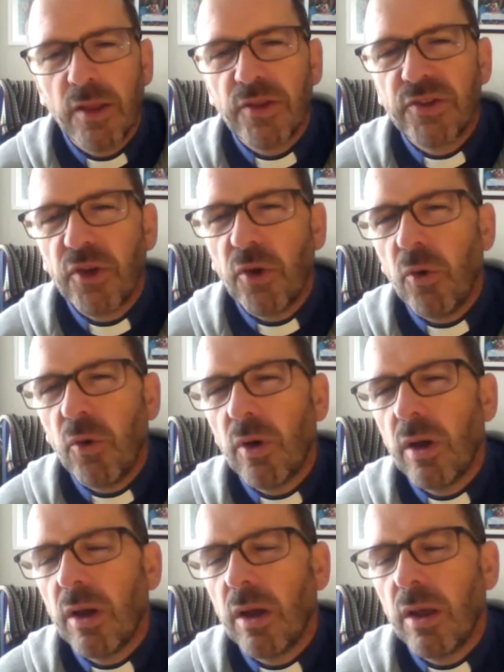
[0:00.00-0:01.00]
So
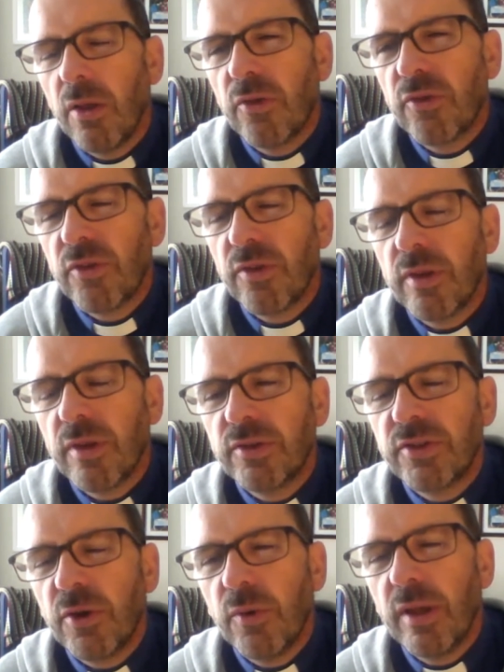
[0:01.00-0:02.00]

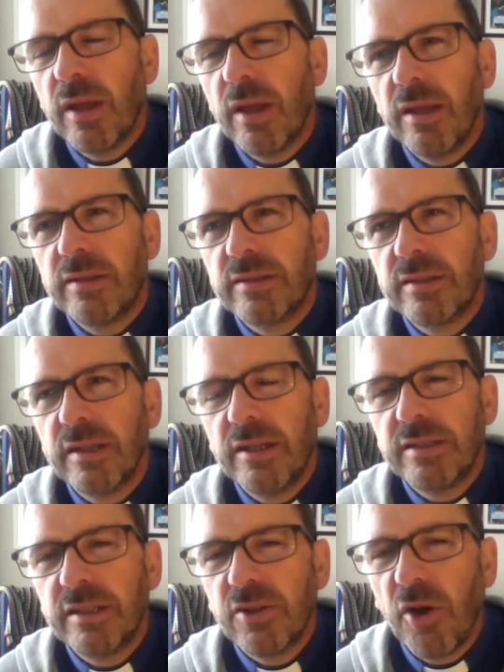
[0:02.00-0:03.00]
is
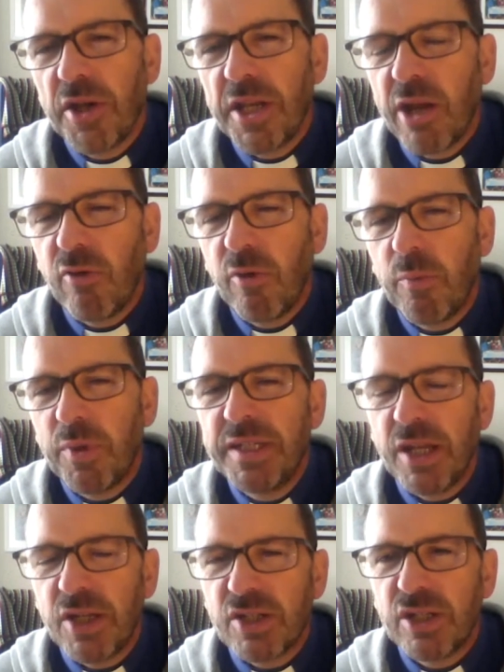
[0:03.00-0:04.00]
this idea of
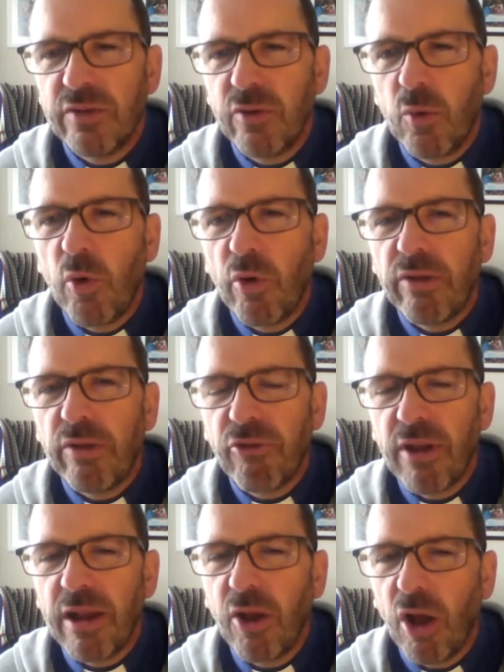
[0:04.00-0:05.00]
potentially of a
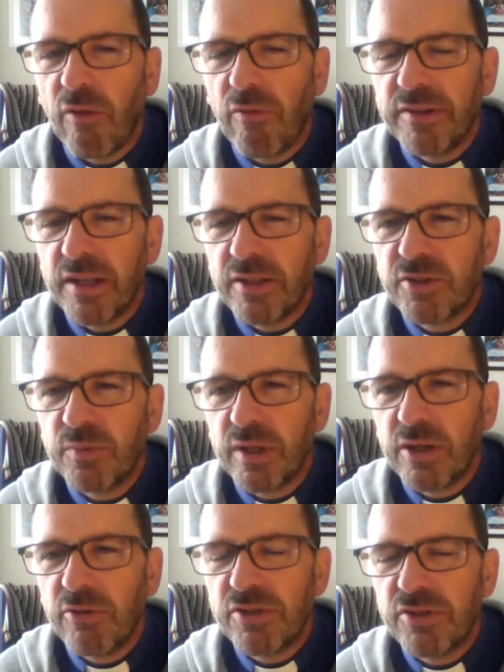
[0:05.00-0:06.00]
worry-free life, is that something
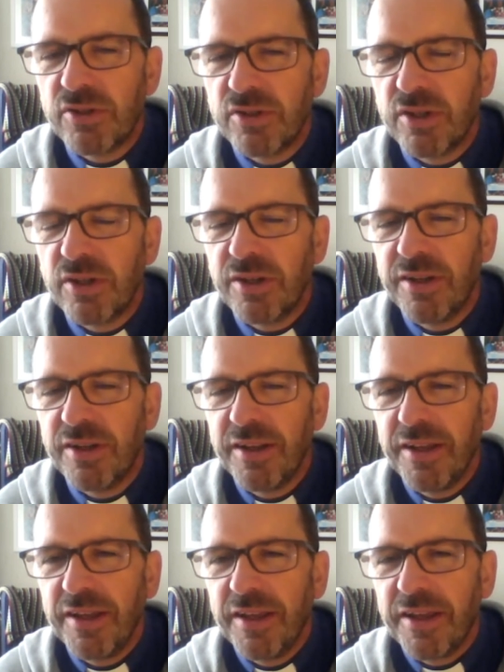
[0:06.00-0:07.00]
Christians can
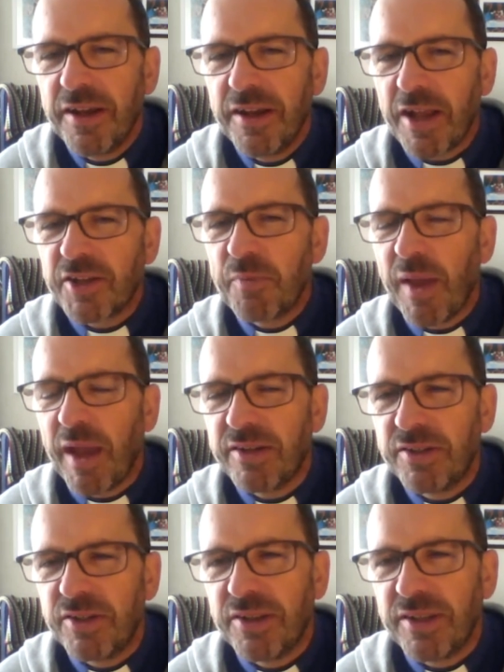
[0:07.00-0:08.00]

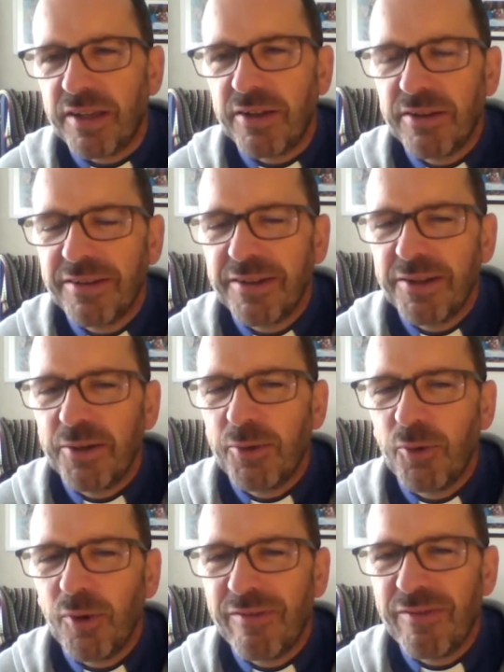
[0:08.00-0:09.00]
expect, do you think,
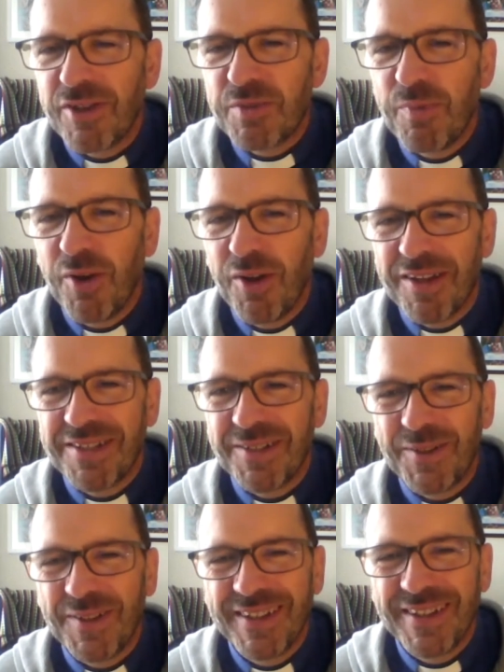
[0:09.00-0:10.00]
or even aspire to?